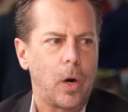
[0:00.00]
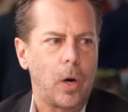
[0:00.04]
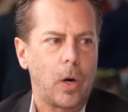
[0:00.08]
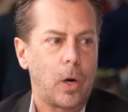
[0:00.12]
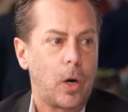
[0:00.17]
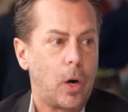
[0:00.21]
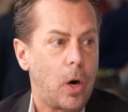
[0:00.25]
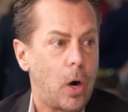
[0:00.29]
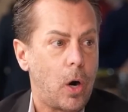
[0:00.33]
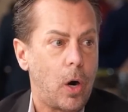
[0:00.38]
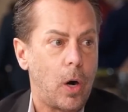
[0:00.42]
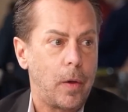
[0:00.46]
are
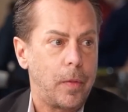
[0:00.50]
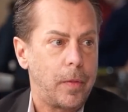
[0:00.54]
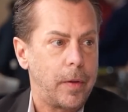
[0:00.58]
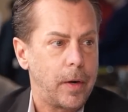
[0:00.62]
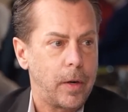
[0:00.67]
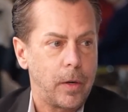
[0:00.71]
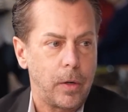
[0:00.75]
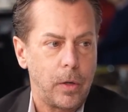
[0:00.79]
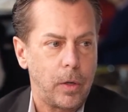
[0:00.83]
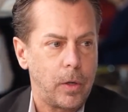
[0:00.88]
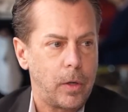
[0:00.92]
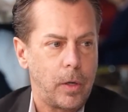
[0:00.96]
gone.
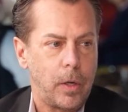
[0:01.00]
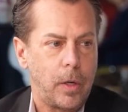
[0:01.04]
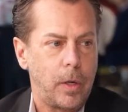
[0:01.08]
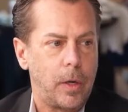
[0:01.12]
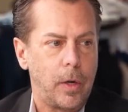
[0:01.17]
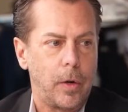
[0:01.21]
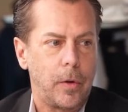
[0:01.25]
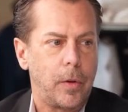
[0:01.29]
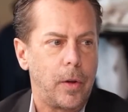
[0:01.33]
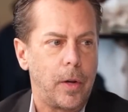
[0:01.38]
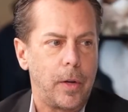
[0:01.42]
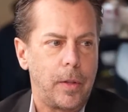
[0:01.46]

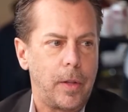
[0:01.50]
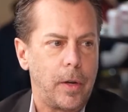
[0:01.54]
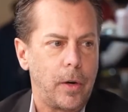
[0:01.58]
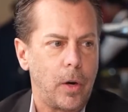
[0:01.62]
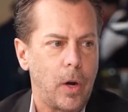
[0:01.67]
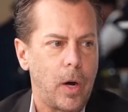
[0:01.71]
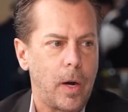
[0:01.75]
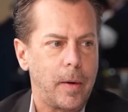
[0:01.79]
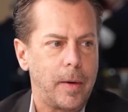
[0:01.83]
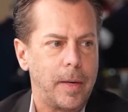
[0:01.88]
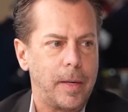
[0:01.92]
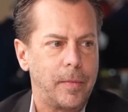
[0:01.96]

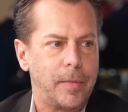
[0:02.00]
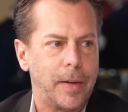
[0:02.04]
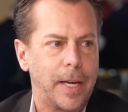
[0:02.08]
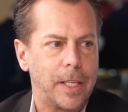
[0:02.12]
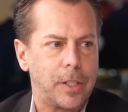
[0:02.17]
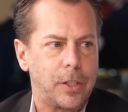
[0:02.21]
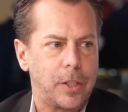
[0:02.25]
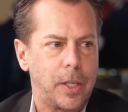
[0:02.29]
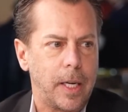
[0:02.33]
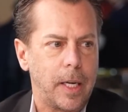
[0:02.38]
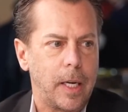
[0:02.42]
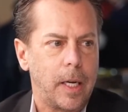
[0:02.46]
They're not
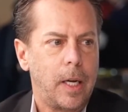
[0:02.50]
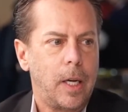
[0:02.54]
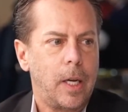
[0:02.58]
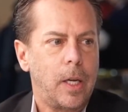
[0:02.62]
investing.